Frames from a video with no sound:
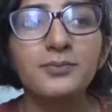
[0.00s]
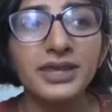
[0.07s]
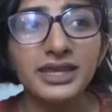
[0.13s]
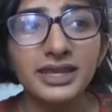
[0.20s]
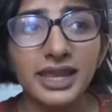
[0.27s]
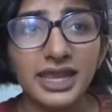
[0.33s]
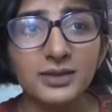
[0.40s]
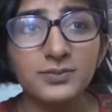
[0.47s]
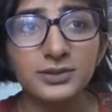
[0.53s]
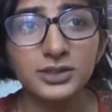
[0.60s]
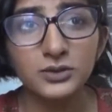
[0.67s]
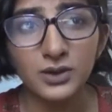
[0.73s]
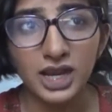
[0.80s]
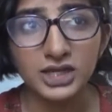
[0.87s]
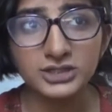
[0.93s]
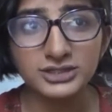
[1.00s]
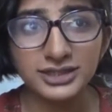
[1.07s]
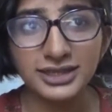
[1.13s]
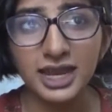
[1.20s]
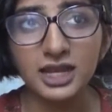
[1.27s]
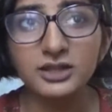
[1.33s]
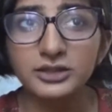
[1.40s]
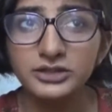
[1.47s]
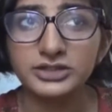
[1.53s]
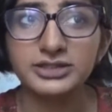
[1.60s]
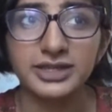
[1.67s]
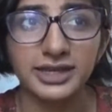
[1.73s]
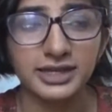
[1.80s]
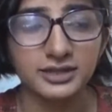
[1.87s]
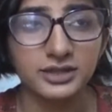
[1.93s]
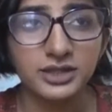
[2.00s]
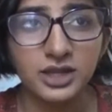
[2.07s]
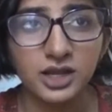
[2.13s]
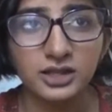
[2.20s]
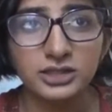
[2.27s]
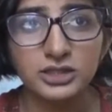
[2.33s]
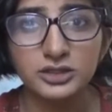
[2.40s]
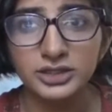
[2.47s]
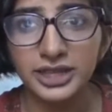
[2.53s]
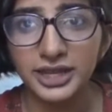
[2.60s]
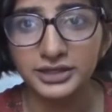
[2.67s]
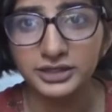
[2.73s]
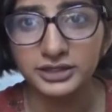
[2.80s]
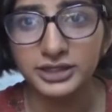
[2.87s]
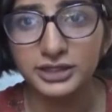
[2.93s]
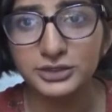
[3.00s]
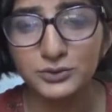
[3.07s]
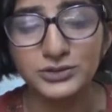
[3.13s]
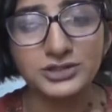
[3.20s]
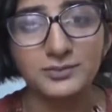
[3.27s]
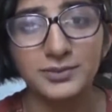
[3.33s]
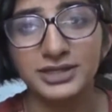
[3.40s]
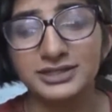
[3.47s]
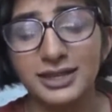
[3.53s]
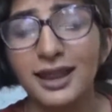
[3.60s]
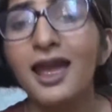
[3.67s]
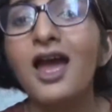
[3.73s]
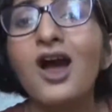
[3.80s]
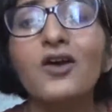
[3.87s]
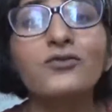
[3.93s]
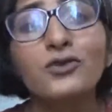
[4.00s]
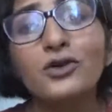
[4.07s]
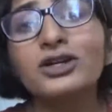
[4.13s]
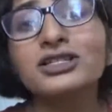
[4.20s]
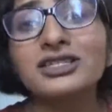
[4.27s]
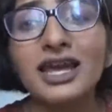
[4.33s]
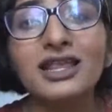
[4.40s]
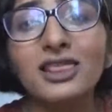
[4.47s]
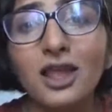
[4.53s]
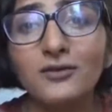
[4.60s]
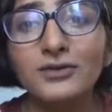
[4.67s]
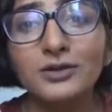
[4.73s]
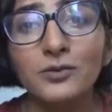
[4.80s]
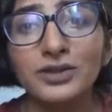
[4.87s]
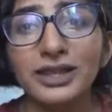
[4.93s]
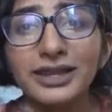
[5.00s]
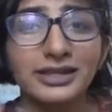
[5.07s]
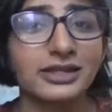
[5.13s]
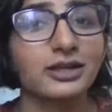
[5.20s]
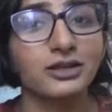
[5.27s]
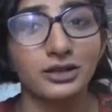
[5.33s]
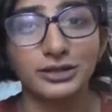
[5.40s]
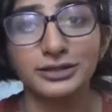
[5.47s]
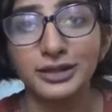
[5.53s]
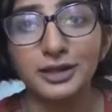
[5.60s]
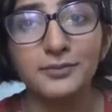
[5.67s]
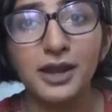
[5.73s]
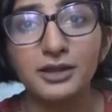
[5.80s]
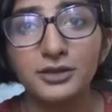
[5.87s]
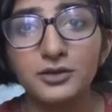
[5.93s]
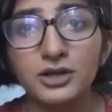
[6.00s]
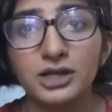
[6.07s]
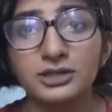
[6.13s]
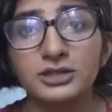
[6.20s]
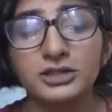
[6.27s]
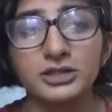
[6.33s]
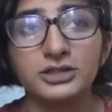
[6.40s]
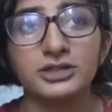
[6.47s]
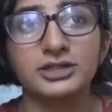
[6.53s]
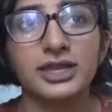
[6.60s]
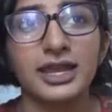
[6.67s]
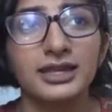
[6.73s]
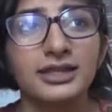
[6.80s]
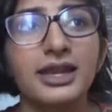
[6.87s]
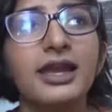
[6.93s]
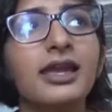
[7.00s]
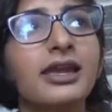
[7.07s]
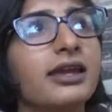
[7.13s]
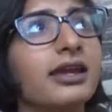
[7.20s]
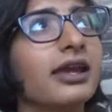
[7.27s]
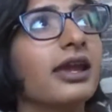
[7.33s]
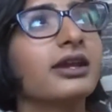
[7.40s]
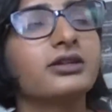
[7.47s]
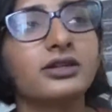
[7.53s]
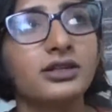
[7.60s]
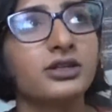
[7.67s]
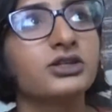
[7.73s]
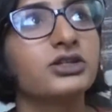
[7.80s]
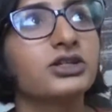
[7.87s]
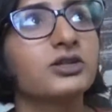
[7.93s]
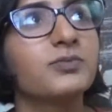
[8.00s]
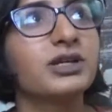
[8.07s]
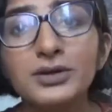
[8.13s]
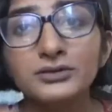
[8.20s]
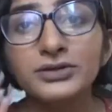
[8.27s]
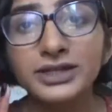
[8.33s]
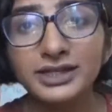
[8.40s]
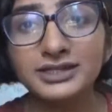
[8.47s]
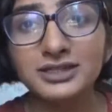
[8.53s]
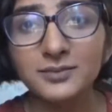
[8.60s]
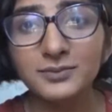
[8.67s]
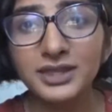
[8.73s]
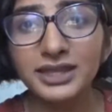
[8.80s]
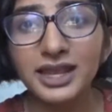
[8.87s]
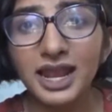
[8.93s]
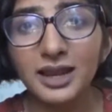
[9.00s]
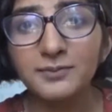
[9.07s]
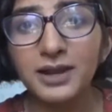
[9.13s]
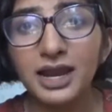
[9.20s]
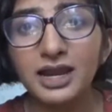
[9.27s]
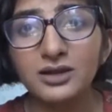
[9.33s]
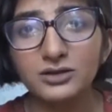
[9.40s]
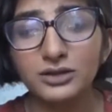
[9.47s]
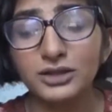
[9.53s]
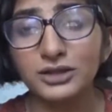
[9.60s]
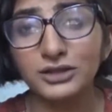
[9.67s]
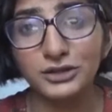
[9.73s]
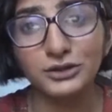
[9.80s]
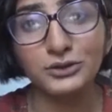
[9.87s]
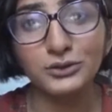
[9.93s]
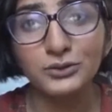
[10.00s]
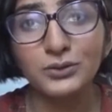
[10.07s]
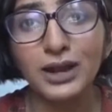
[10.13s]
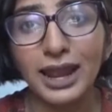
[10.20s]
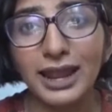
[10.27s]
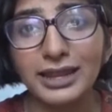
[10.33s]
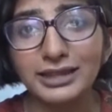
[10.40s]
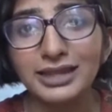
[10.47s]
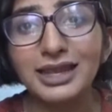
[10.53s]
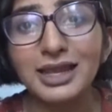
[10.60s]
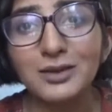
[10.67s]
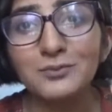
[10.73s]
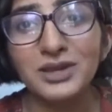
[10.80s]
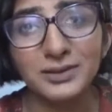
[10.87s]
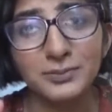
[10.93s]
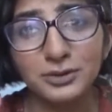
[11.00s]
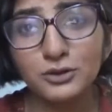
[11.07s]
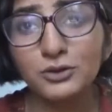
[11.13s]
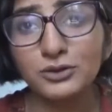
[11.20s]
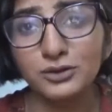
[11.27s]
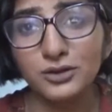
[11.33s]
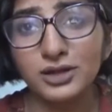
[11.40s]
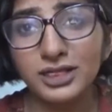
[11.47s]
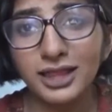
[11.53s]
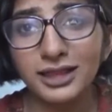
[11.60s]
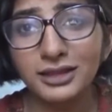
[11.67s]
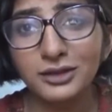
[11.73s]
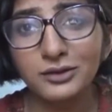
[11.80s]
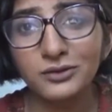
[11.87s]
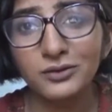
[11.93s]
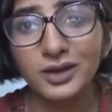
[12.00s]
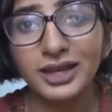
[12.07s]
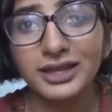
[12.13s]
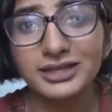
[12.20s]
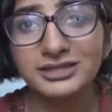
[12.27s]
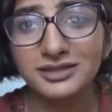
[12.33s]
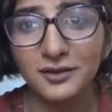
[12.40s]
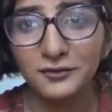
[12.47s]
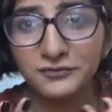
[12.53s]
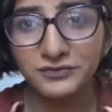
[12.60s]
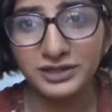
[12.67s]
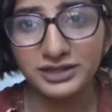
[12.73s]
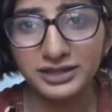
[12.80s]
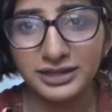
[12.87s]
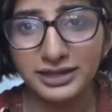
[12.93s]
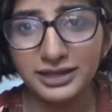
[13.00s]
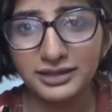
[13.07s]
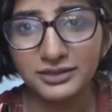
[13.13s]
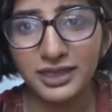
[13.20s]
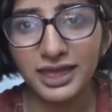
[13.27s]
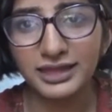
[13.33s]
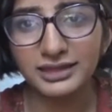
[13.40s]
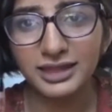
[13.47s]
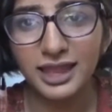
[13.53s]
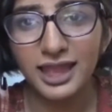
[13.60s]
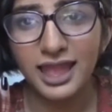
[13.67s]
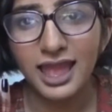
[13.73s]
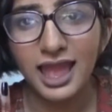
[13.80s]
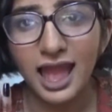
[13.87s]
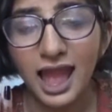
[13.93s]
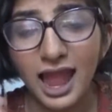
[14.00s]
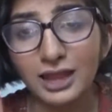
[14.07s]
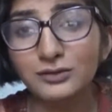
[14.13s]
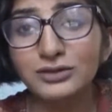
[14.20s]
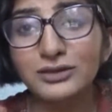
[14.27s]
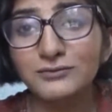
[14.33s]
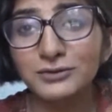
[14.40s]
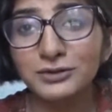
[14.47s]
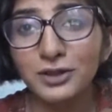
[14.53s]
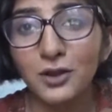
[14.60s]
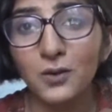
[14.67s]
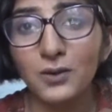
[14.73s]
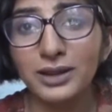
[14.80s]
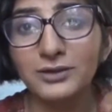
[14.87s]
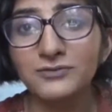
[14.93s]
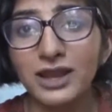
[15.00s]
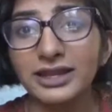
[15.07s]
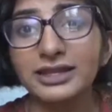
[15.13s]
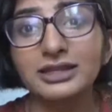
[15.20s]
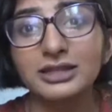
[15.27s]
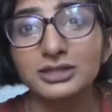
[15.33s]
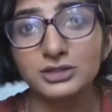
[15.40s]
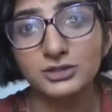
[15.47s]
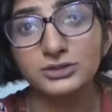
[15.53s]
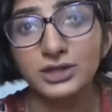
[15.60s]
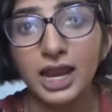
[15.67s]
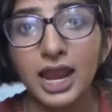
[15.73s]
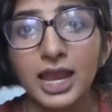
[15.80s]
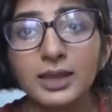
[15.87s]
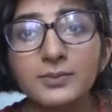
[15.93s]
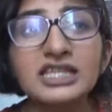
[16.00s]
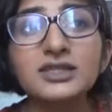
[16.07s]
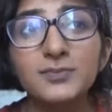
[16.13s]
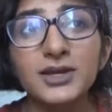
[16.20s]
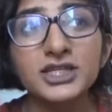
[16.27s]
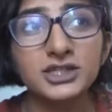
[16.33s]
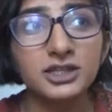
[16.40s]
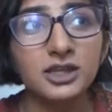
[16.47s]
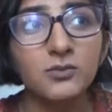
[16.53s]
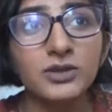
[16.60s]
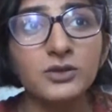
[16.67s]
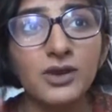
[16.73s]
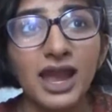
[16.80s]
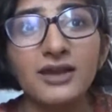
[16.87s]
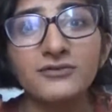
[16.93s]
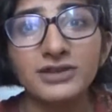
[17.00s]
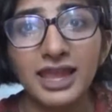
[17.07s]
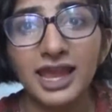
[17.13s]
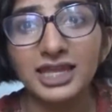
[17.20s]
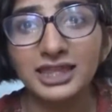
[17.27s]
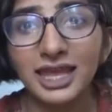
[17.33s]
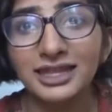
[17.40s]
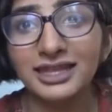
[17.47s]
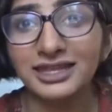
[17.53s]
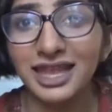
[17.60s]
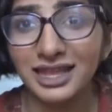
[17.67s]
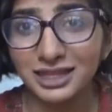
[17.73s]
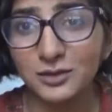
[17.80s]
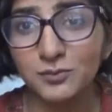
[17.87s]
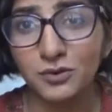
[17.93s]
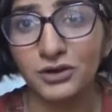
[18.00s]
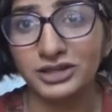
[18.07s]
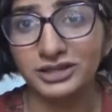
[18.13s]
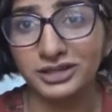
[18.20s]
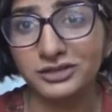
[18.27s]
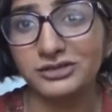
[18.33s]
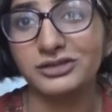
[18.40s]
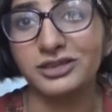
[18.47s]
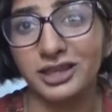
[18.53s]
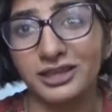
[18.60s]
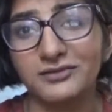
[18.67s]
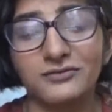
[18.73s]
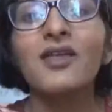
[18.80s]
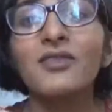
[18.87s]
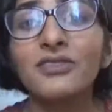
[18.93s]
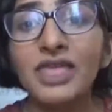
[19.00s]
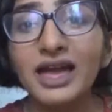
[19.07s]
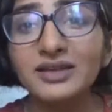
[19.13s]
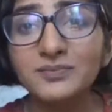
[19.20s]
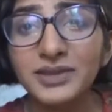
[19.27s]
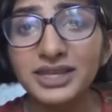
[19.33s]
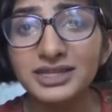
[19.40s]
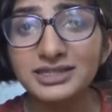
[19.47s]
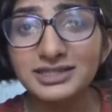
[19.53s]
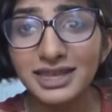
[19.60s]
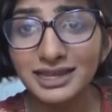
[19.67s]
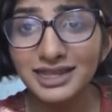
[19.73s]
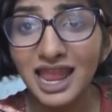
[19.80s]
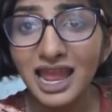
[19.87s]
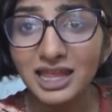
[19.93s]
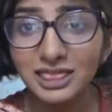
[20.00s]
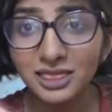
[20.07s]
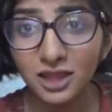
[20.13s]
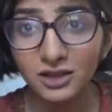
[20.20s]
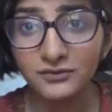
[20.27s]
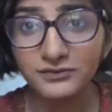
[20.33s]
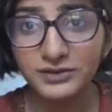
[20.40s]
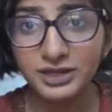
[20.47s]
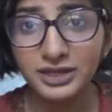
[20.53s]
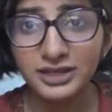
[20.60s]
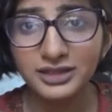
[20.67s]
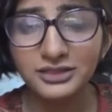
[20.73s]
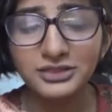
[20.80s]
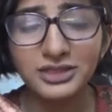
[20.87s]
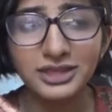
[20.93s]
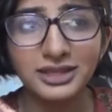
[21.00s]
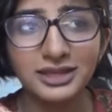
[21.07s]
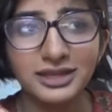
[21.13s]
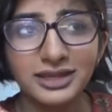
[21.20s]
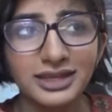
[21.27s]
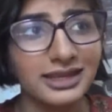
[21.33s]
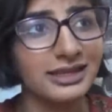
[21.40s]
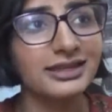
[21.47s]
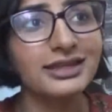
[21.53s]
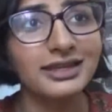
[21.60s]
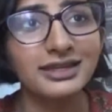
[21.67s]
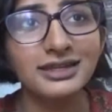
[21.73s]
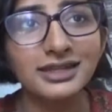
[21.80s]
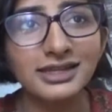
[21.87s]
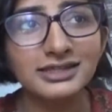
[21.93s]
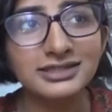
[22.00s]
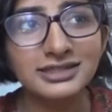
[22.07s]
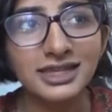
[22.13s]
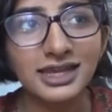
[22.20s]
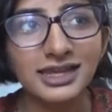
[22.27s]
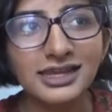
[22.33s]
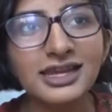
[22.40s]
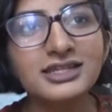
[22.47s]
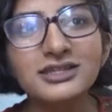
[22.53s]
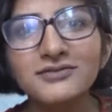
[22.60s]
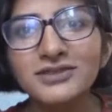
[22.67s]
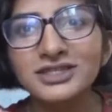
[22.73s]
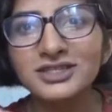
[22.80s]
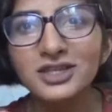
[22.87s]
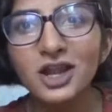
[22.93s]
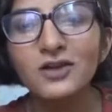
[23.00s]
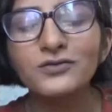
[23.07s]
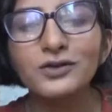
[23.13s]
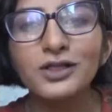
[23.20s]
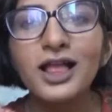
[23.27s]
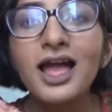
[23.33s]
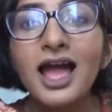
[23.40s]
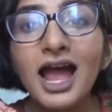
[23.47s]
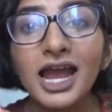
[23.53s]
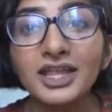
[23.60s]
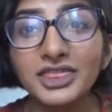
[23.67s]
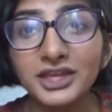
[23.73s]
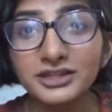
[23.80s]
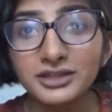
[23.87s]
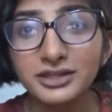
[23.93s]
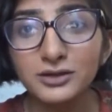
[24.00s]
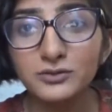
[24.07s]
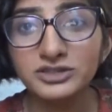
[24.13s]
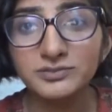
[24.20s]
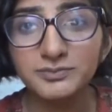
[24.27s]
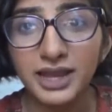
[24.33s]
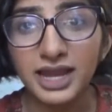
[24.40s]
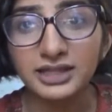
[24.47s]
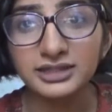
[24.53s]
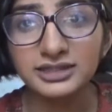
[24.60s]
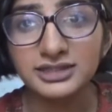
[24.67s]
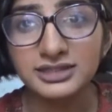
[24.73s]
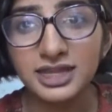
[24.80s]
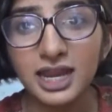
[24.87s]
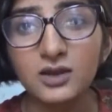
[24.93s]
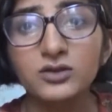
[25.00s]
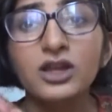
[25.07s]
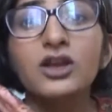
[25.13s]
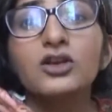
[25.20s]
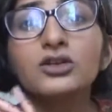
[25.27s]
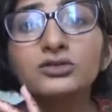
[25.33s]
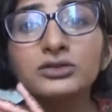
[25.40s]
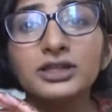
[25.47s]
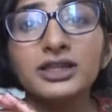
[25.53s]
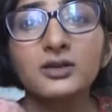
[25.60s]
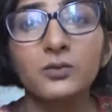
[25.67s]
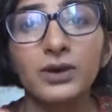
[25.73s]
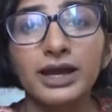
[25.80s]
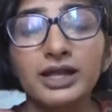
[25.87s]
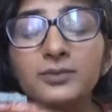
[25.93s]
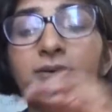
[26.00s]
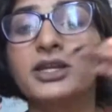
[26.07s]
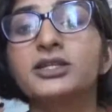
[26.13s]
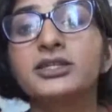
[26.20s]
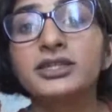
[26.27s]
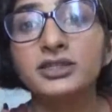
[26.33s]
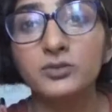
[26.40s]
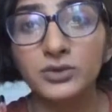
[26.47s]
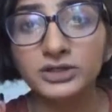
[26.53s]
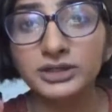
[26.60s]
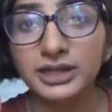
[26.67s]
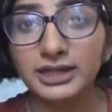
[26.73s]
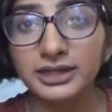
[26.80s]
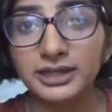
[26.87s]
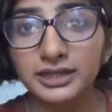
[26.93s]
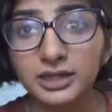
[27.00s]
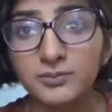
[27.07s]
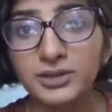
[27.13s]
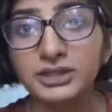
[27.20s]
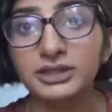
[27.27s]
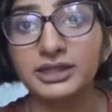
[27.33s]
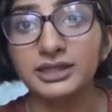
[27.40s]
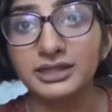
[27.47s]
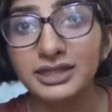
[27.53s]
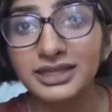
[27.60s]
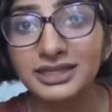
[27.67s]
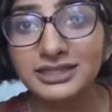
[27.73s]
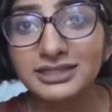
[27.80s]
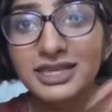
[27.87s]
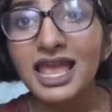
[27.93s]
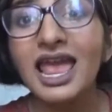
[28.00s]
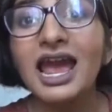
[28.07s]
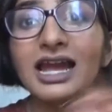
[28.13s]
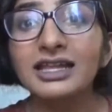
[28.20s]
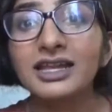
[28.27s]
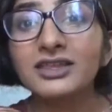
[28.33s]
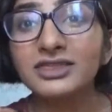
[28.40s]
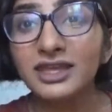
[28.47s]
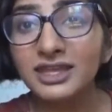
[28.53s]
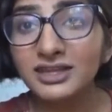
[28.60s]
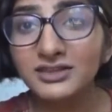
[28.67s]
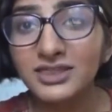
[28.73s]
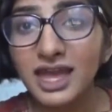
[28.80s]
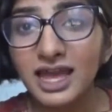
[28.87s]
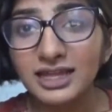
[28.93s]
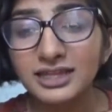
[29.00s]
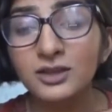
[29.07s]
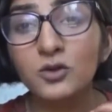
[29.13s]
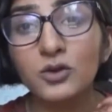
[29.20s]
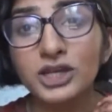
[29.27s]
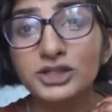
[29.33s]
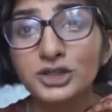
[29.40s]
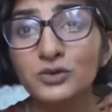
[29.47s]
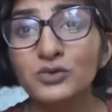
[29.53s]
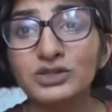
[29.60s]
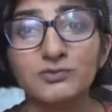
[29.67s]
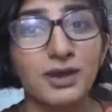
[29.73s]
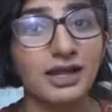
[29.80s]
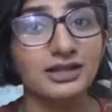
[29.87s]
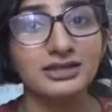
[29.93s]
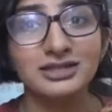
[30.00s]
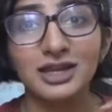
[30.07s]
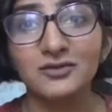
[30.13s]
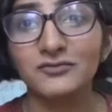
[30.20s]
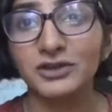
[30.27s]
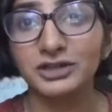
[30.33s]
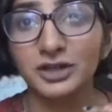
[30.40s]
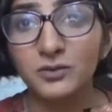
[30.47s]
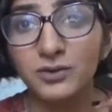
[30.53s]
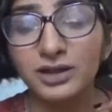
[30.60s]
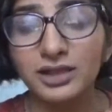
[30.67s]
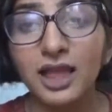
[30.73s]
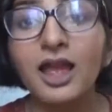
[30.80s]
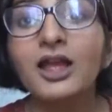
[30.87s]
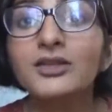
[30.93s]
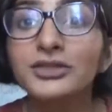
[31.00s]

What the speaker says: Being able to actually understand the culture and heritage was amazing. Of course, I love it when I get to learn about new cultures and heritages, but reading something about you and people who look like you is a feeling that I don't even know if I can describe, especially when you haven't had that at any point in your life. That being said, I loved the Indianness, I guess, of this novel. I think that it was balanced out really well because these were Indian American teens, and I think that equation was balanced out very well.